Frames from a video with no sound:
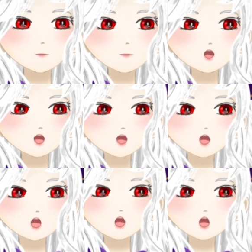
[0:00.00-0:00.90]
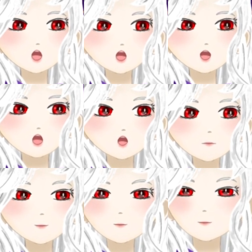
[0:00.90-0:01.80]
like, kinda,
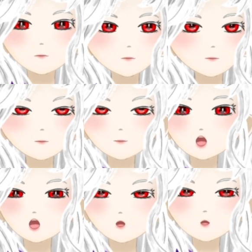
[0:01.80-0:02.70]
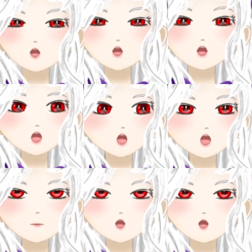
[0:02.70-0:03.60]
you know, fun little
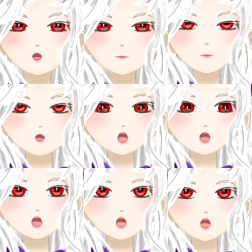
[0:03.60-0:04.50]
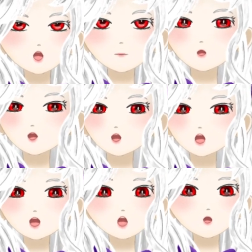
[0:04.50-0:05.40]
comics for kids that were
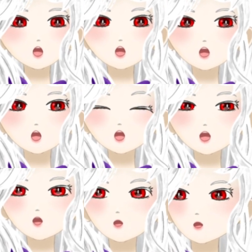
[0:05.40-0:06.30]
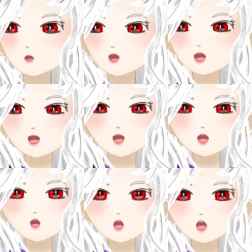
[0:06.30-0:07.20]
nominally educational and
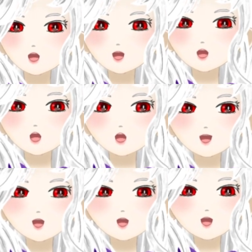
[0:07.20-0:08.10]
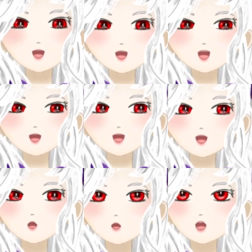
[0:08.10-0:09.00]
entertaining. And yeah,
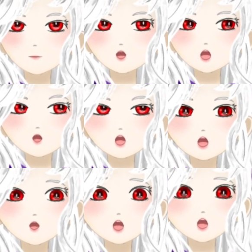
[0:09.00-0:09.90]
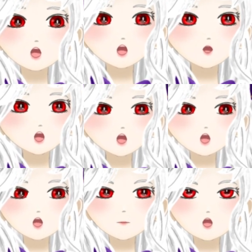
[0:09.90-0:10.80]
that was how it originally was. It
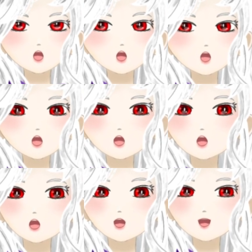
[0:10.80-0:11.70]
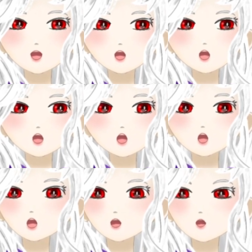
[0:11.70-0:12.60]
wasn't until later that it entered,
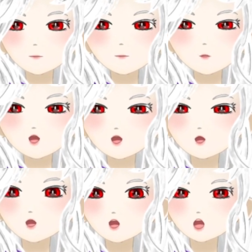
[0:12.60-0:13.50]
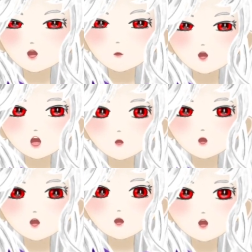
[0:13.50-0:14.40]
like, print. So, pretty
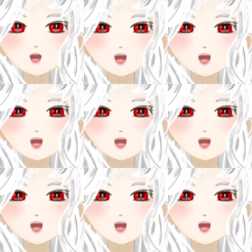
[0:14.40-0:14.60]
cool stuff.